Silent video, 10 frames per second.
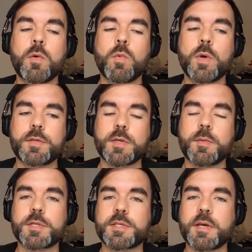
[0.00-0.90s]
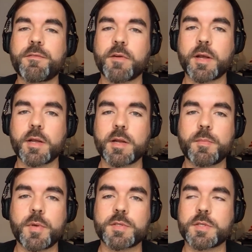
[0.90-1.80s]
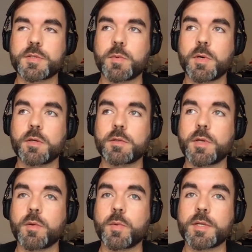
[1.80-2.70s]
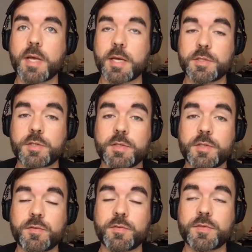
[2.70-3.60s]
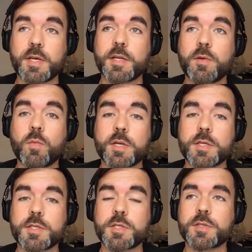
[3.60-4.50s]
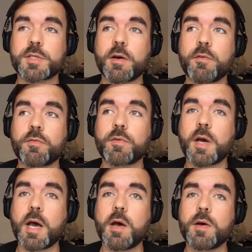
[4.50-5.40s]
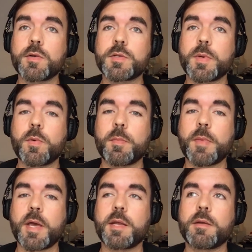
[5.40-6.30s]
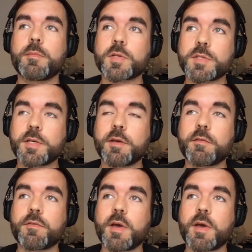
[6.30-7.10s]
With so much suffering and abuse in this world, we as you've said and witnessed yourself, how do we remain positive?